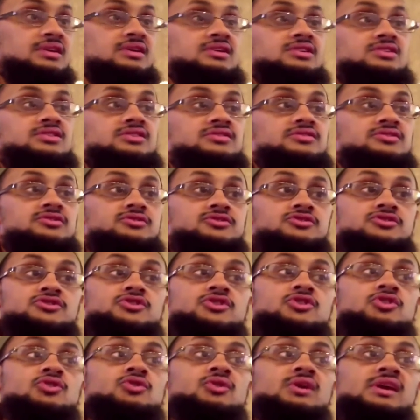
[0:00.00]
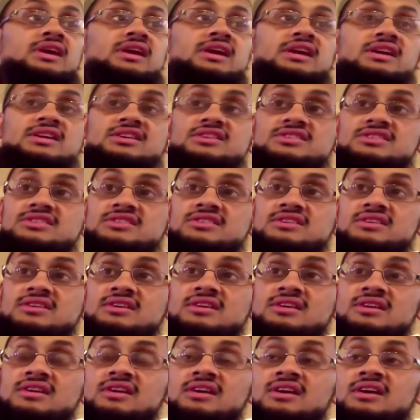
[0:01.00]
So if you do eat,
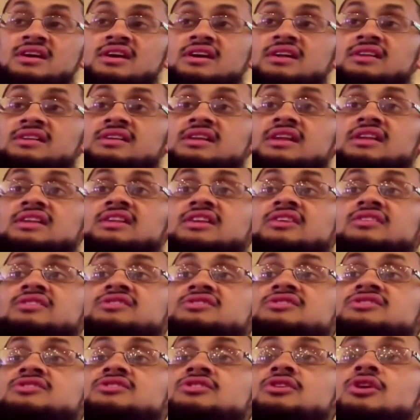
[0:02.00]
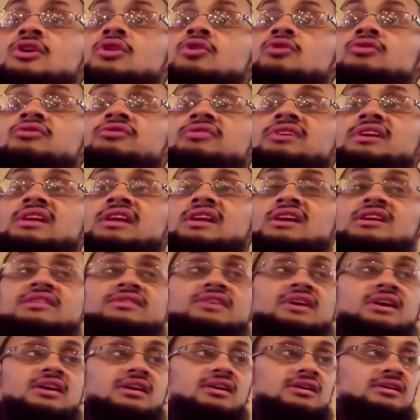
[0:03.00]
then there is no feeling of
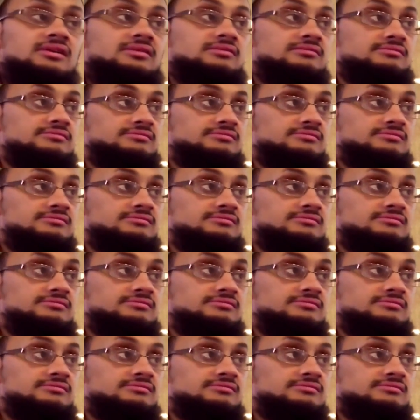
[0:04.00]
hunger.